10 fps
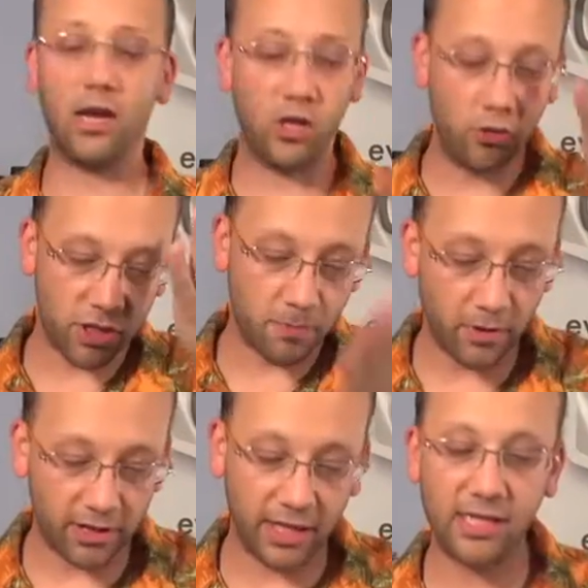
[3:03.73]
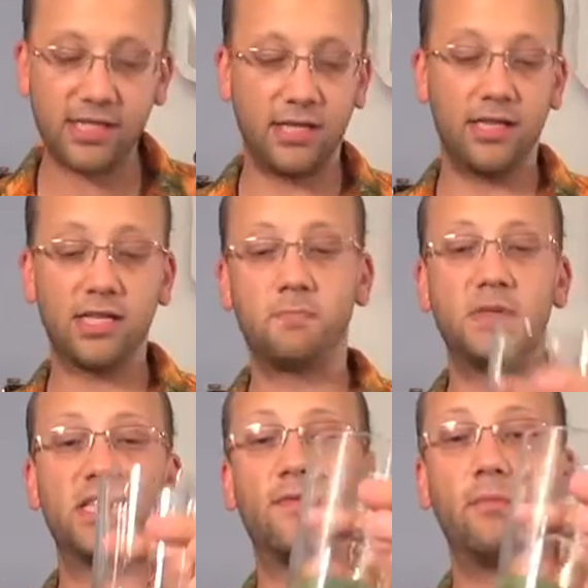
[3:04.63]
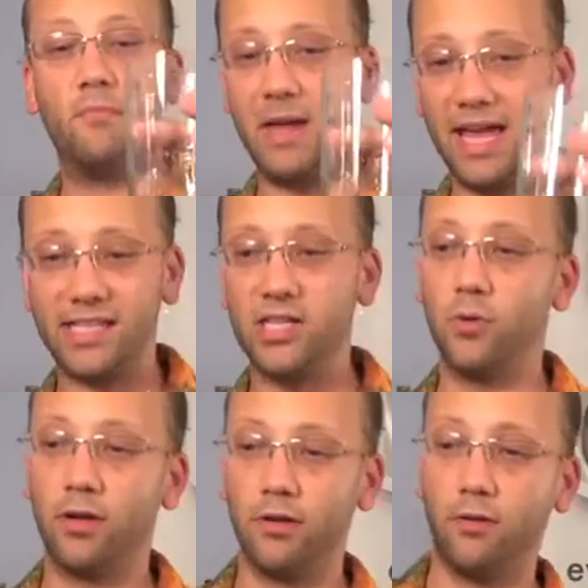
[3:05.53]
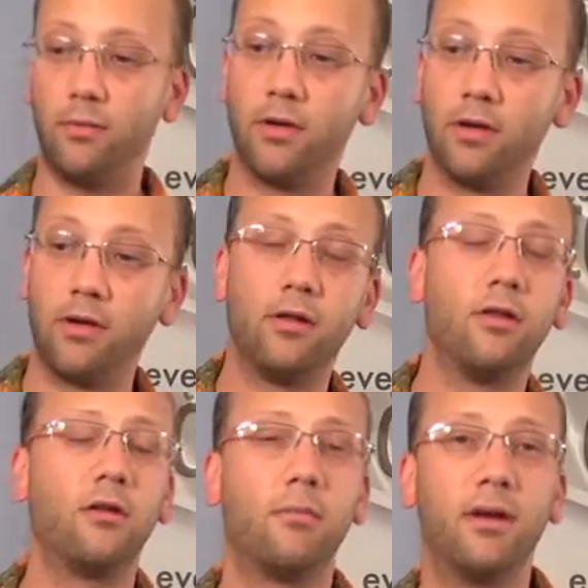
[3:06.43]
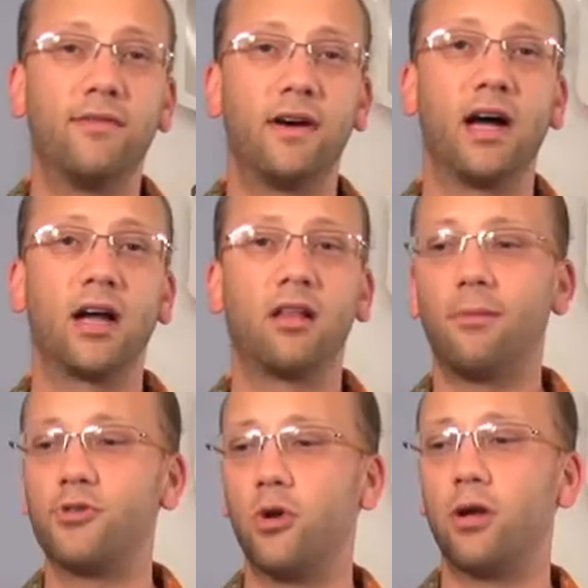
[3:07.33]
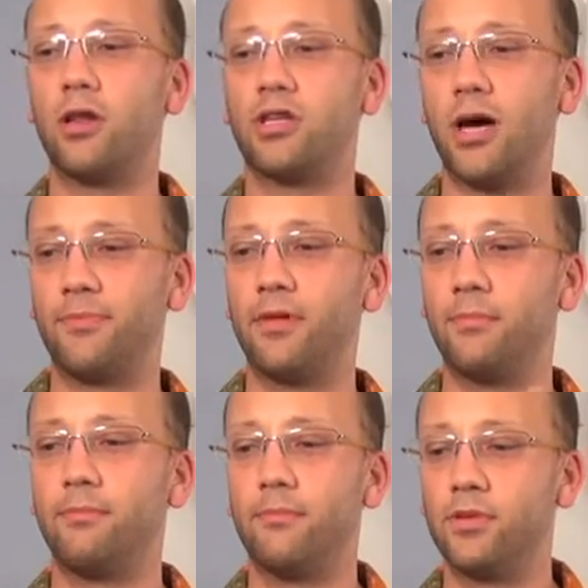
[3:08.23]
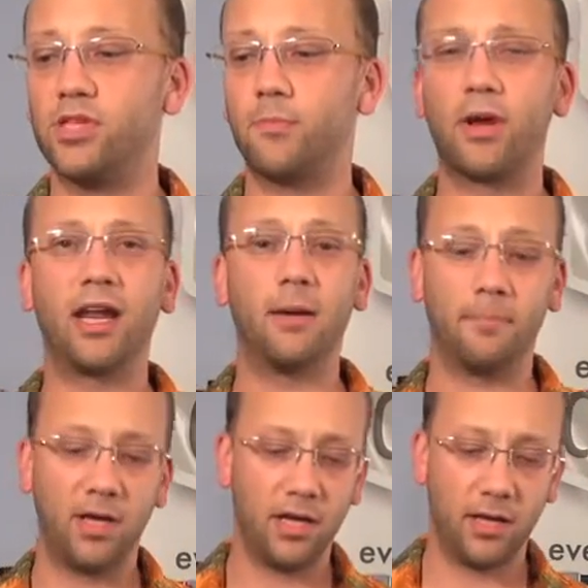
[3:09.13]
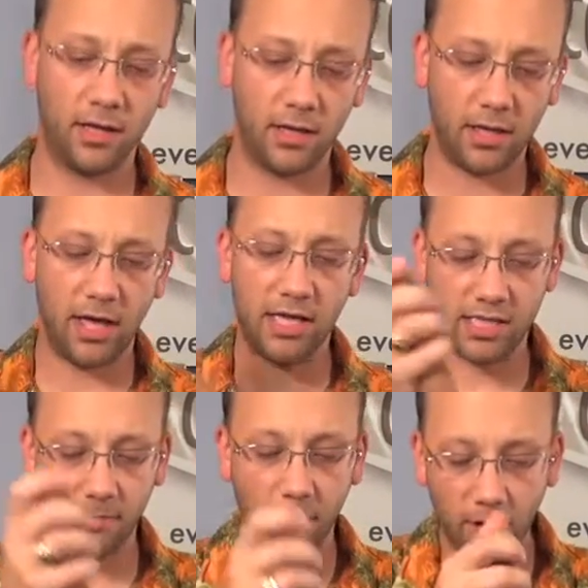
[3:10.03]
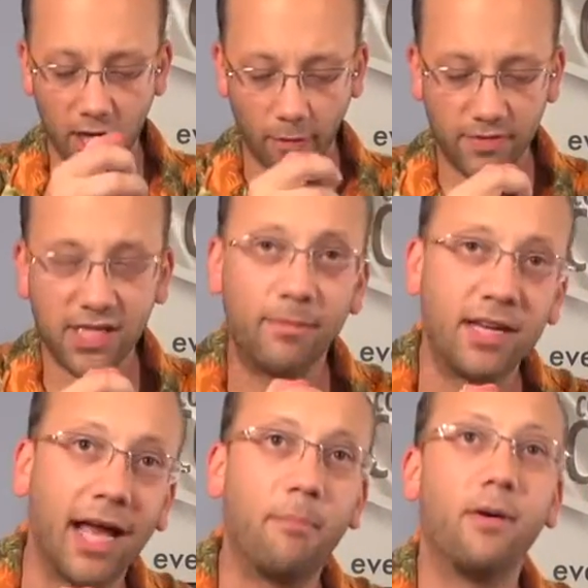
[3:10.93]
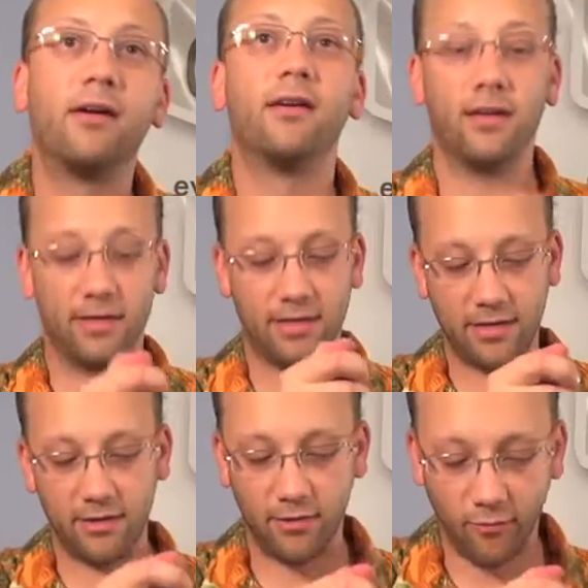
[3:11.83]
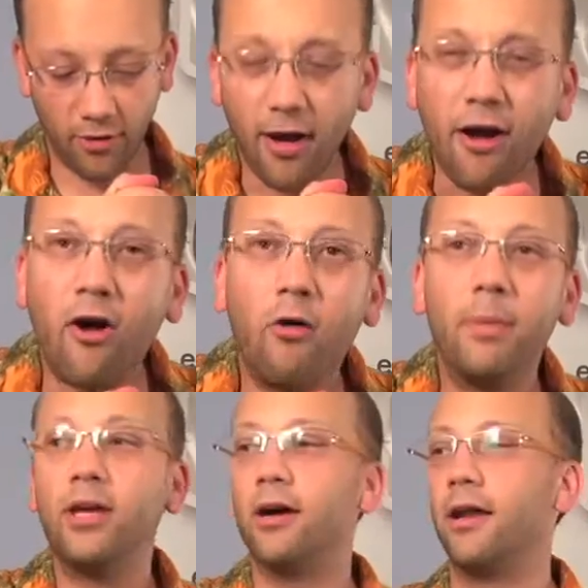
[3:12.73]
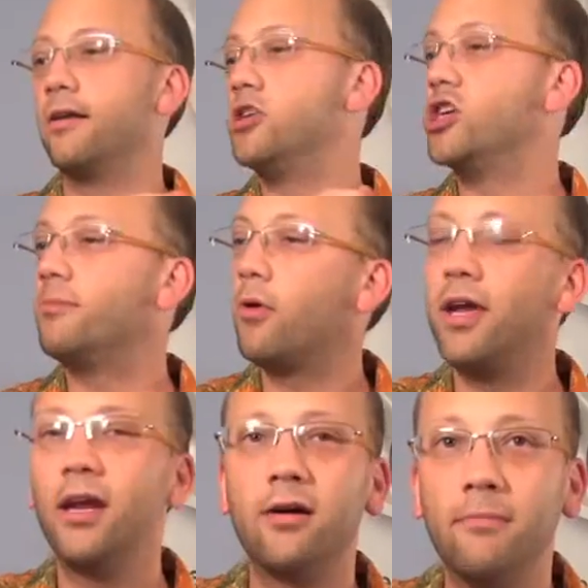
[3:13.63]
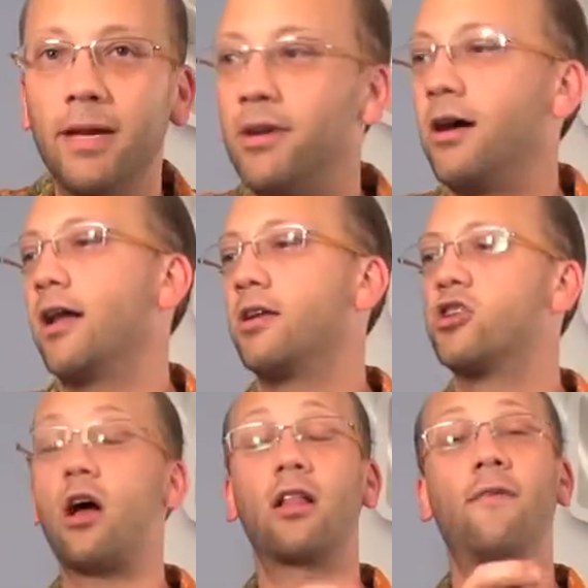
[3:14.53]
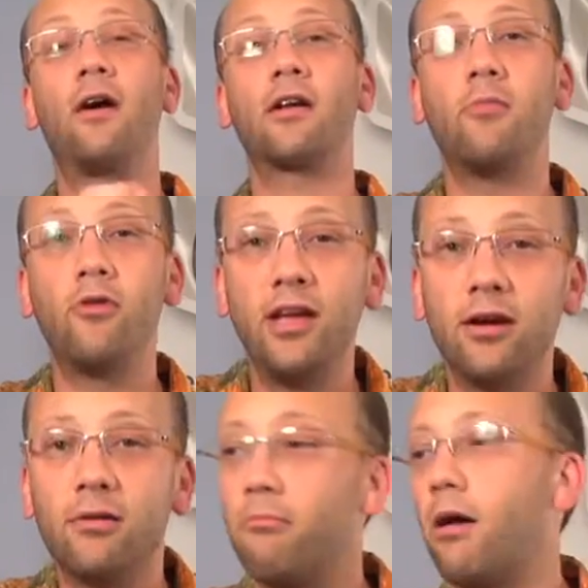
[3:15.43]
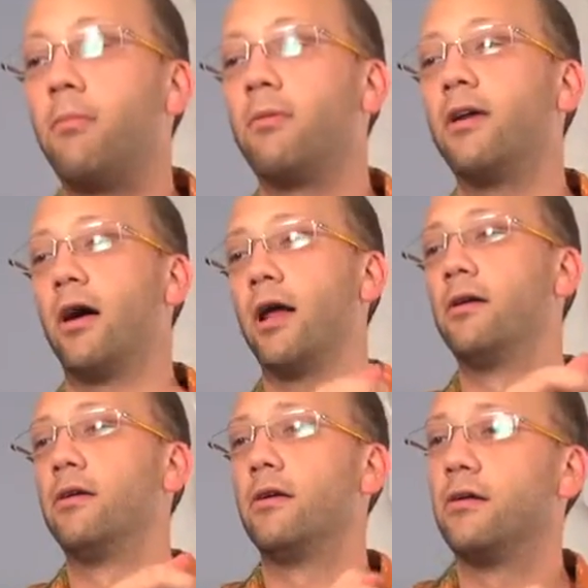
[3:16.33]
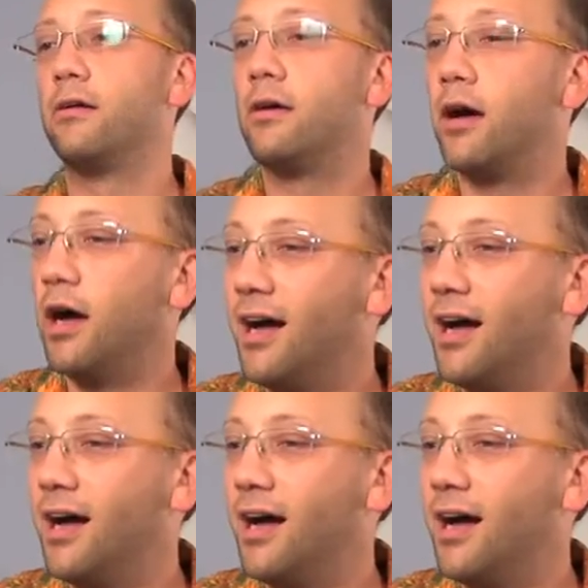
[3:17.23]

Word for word: and you just put this specific base into it, a little bit of club soda on the top to spring it up, it's a mojito of some type. Not all will be good. Gin mojito? Maybe not. Chocolate vodka mojito? Probably not. Ew.